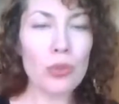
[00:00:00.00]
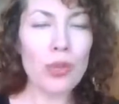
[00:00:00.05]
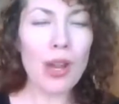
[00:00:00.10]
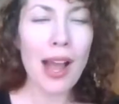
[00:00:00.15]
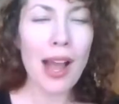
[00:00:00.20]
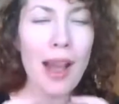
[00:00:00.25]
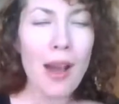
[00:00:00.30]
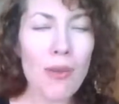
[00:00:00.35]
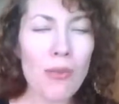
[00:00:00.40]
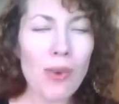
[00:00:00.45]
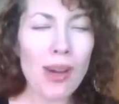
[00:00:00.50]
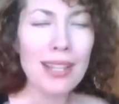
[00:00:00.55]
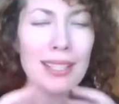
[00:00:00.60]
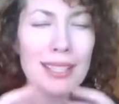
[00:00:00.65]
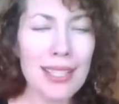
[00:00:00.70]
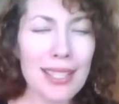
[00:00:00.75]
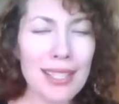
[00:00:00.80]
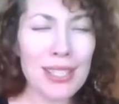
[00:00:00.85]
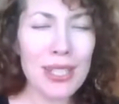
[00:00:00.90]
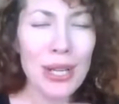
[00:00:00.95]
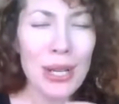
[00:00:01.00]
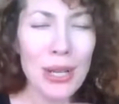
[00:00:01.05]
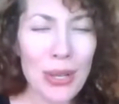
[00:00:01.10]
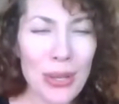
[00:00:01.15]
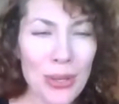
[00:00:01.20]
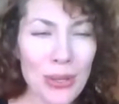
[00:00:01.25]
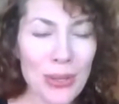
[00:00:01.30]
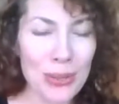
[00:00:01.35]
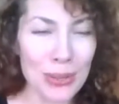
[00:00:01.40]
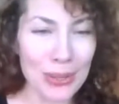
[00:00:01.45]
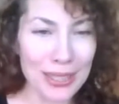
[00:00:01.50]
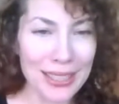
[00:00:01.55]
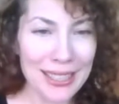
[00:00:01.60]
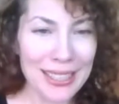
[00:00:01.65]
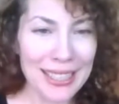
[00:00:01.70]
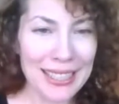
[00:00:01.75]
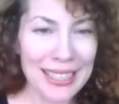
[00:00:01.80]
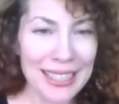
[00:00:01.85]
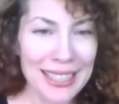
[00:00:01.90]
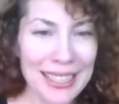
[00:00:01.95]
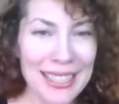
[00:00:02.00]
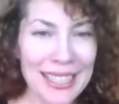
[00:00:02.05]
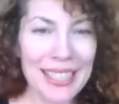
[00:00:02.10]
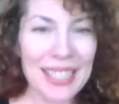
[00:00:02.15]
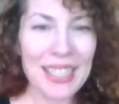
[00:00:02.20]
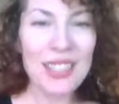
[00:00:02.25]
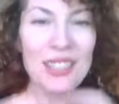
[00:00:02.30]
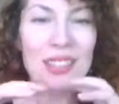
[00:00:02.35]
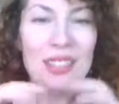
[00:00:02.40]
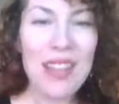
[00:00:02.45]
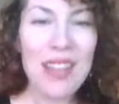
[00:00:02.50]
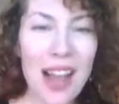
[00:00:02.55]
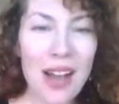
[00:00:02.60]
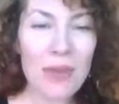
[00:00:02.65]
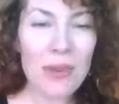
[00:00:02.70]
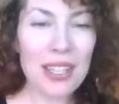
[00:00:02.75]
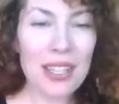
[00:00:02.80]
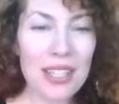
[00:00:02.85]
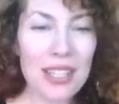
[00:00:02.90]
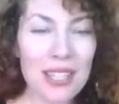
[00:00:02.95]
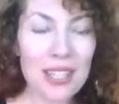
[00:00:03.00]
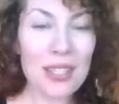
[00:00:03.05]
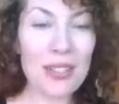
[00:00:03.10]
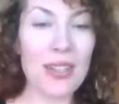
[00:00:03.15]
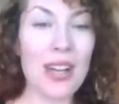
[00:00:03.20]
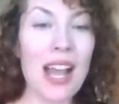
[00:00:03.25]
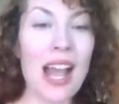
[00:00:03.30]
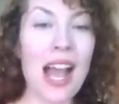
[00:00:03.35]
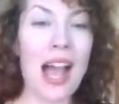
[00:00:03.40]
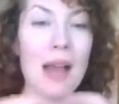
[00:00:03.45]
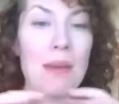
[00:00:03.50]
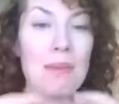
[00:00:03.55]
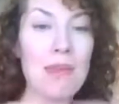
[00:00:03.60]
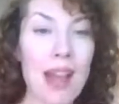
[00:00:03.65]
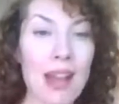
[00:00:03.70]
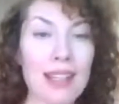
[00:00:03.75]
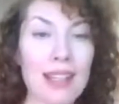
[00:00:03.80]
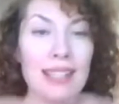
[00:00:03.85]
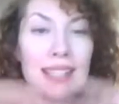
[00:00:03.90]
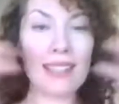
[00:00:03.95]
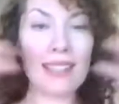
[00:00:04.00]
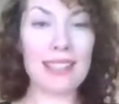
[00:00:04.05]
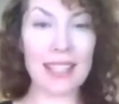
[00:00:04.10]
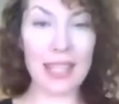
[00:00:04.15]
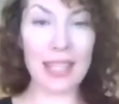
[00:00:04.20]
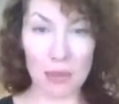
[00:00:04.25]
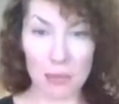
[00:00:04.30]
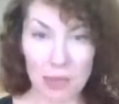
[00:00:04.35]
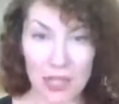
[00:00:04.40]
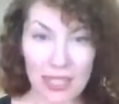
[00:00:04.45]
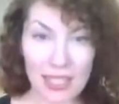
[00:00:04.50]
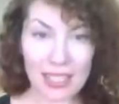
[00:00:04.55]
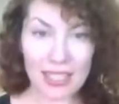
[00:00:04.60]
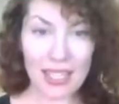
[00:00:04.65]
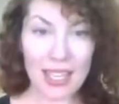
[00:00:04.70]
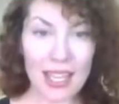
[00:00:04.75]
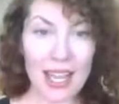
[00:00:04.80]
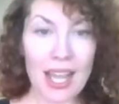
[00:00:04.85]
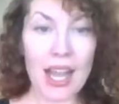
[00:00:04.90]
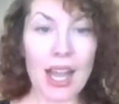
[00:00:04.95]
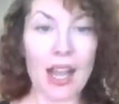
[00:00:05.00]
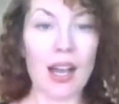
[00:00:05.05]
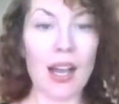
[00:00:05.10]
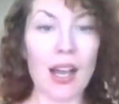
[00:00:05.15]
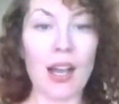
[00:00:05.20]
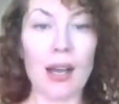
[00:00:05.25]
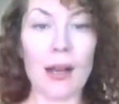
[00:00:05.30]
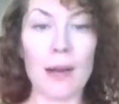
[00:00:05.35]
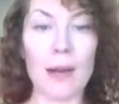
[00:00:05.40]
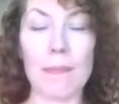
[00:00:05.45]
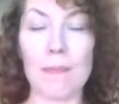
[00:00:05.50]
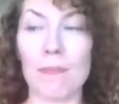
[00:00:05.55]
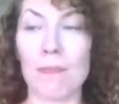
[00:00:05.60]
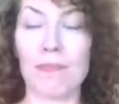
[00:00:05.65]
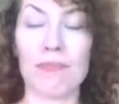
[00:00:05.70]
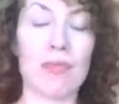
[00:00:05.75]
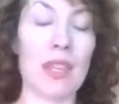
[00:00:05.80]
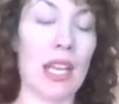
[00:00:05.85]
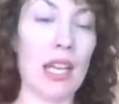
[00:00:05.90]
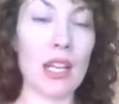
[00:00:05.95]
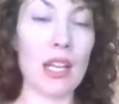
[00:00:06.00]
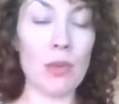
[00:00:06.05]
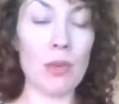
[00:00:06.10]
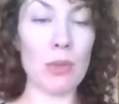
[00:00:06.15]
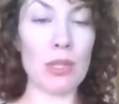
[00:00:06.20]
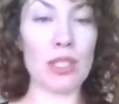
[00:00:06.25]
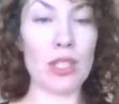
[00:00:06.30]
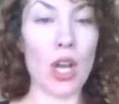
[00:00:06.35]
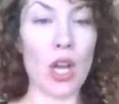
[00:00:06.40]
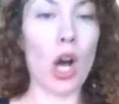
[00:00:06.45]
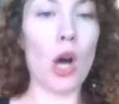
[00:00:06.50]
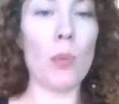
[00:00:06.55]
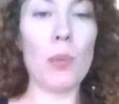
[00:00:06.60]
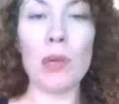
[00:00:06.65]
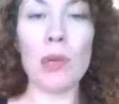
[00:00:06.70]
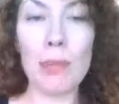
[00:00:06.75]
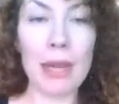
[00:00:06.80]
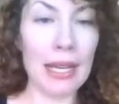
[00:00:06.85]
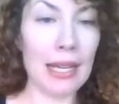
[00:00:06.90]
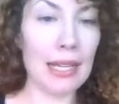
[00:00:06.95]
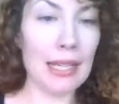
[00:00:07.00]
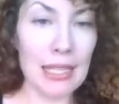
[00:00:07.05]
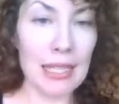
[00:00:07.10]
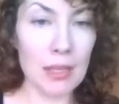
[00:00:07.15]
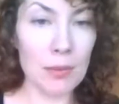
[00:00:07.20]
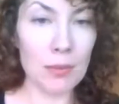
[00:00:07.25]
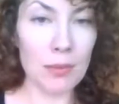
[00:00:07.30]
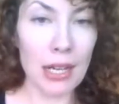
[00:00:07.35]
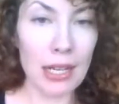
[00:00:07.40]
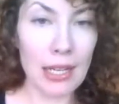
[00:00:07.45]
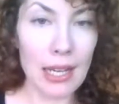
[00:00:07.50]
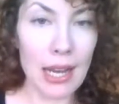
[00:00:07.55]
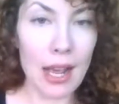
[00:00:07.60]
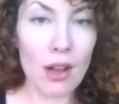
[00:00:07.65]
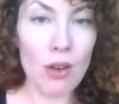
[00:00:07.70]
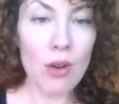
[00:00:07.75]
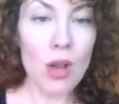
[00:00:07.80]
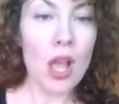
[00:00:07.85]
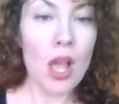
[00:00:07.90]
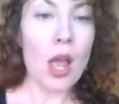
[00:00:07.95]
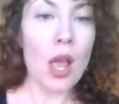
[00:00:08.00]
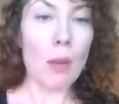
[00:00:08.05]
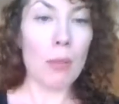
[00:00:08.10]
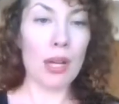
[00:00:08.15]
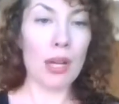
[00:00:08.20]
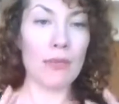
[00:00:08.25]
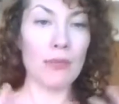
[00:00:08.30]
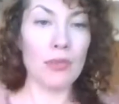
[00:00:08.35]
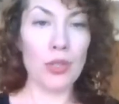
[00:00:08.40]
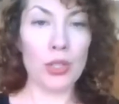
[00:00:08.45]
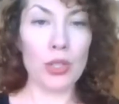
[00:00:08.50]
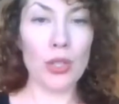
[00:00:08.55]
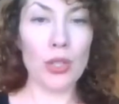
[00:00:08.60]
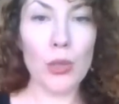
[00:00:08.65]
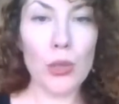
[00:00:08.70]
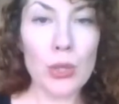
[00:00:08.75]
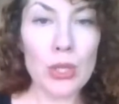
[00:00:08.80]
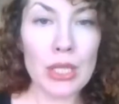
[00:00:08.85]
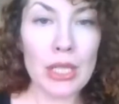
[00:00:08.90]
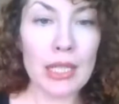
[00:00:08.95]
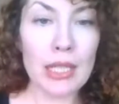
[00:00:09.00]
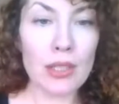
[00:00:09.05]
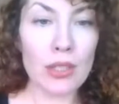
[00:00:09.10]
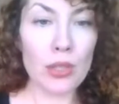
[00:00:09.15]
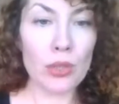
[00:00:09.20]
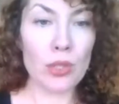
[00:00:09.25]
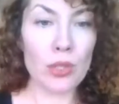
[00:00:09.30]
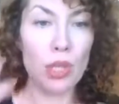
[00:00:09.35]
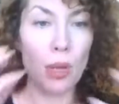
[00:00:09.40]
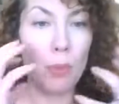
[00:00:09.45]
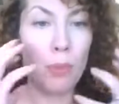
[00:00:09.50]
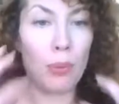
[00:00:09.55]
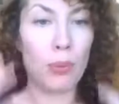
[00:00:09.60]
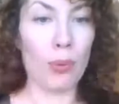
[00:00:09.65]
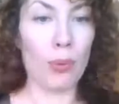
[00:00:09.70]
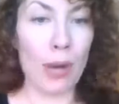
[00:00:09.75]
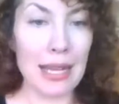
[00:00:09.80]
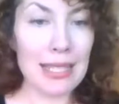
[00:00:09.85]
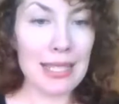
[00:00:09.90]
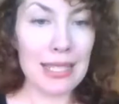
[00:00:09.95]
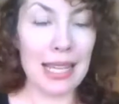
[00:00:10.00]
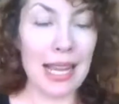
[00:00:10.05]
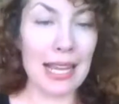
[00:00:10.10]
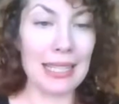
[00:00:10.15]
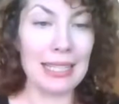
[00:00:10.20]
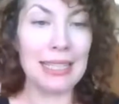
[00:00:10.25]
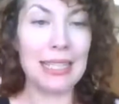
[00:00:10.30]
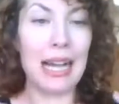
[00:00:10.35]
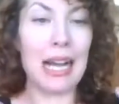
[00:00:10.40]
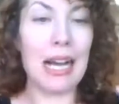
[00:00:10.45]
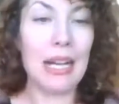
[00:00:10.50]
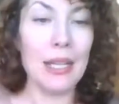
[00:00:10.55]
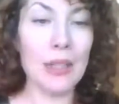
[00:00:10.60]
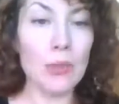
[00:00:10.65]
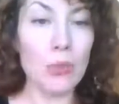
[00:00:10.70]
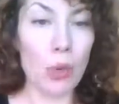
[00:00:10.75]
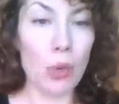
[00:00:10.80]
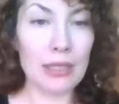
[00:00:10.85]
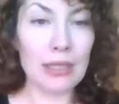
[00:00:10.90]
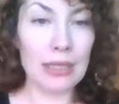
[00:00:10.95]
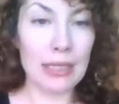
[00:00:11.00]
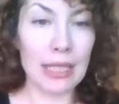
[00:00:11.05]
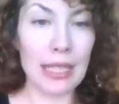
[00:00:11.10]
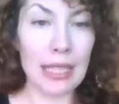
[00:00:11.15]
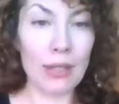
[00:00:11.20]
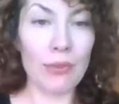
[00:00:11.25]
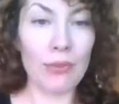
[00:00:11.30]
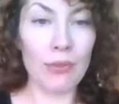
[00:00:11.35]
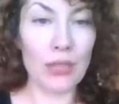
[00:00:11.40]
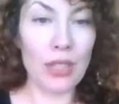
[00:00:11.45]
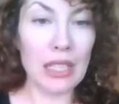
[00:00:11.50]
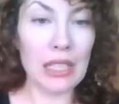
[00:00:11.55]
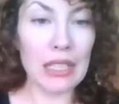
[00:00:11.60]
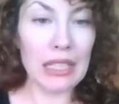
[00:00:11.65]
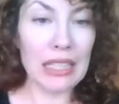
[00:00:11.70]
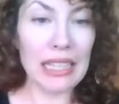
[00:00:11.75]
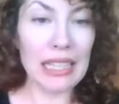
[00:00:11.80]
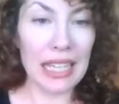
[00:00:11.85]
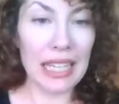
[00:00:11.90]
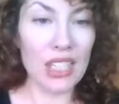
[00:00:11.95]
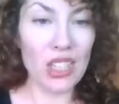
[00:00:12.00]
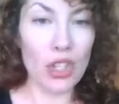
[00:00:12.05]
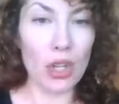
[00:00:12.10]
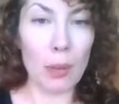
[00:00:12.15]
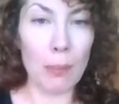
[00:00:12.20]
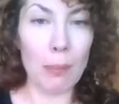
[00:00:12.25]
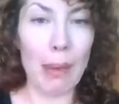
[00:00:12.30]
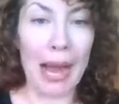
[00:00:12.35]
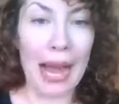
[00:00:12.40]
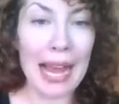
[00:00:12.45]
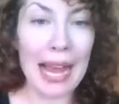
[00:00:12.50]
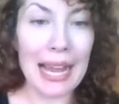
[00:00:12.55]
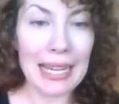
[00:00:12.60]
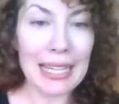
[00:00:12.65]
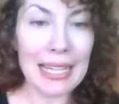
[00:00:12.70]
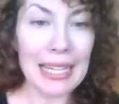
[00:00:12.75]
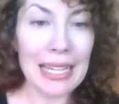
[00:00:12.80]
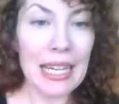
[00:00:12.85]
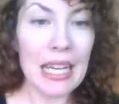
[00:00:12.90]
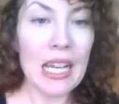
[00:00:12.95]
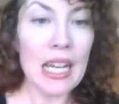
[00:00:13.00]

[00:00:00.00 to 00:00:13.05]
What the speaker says: not want to do. You do not want to do. I'm not condemning anyone's coping mechanism right now, but if you're using it to suppress an unwanted feeling in your body,